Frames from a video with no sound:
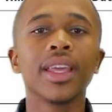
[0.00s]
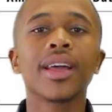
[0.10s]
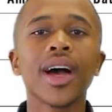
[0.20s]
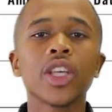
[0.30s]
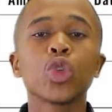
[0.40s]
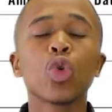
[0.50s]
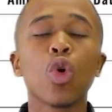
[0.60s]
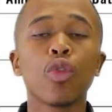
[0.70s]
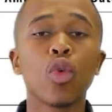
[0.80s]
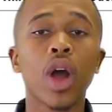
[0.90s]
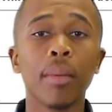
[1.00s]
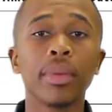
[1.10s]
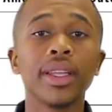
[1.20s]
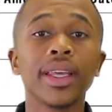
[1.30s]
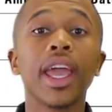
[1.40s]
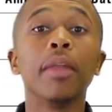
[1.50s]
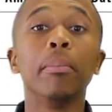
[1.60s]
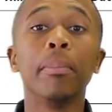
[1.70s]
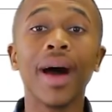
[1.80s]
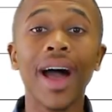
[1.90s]
Ikasukofu Company can
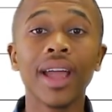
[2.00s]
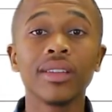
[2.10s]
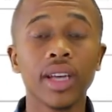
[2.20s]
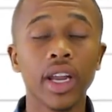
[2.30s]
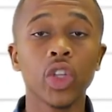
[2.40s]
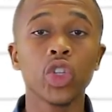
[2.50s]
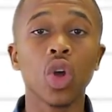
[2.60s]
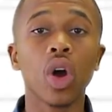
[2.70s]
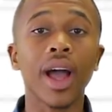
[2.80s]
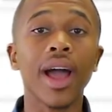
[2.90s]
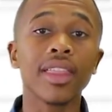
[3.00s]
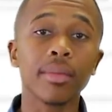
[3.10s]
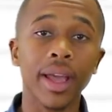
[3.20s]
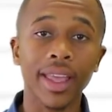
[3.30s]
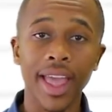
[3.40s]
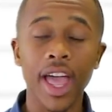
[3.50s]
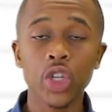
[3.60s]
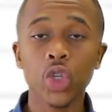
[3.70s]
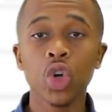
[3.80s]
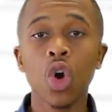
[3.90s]
buy trading stock either by
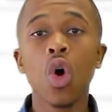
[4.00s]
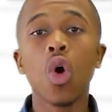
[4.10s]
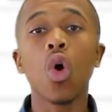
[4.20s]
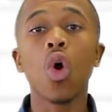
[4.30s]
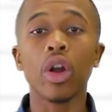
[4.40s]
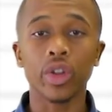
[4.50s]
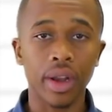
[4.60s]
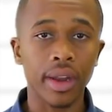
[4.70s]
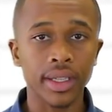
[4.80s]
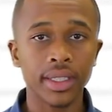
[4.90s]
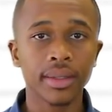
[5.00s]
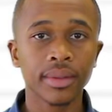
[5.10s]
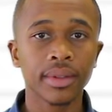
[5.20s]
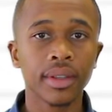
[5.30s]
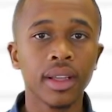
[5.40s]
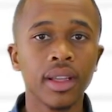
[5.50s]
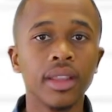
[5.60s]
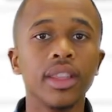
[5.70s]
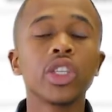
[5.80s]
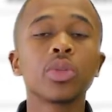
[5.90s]
cash or on credit.
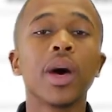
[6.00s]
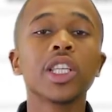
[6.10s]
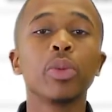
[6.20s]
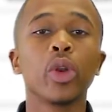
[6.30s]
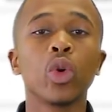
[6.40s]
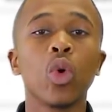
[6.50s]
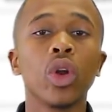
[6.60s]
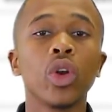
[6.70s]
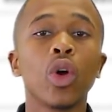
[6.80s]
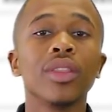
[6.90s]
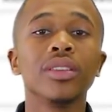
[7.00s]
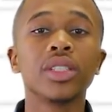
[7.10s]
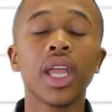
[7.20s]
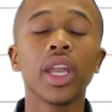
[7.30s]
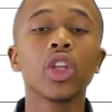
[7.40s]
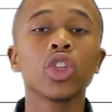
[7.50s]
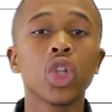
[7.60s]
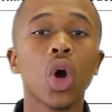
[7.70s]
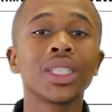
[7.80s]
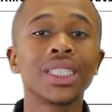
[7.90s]
This must be recorded on the trading
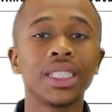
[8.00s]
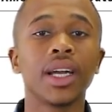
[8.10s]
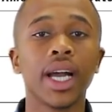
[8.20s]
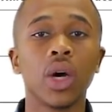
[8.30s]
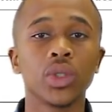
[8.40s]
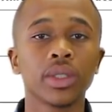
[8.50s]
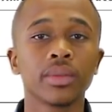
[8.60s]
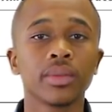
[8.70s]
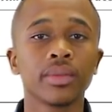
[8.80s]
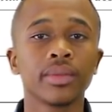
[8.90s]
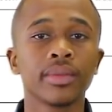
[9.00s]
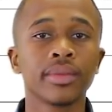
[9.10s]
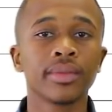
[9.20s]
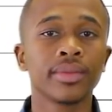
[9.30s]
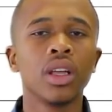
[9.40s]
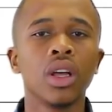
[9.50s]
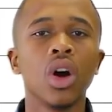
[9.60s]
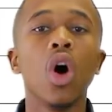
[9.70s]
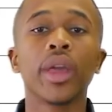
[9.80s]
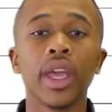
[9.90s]
stock T account.
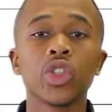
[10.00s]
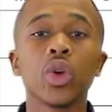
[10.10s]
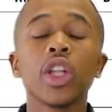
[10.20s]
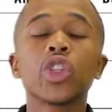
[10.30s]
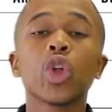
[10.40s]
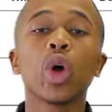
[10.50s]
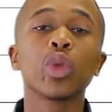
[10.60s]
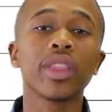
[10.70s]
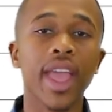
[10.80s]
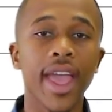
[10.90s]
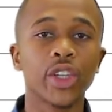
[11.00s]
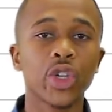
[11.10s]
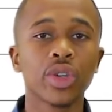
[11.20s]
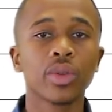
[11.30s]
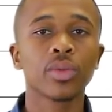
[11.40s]
Okay, so let's start with cash.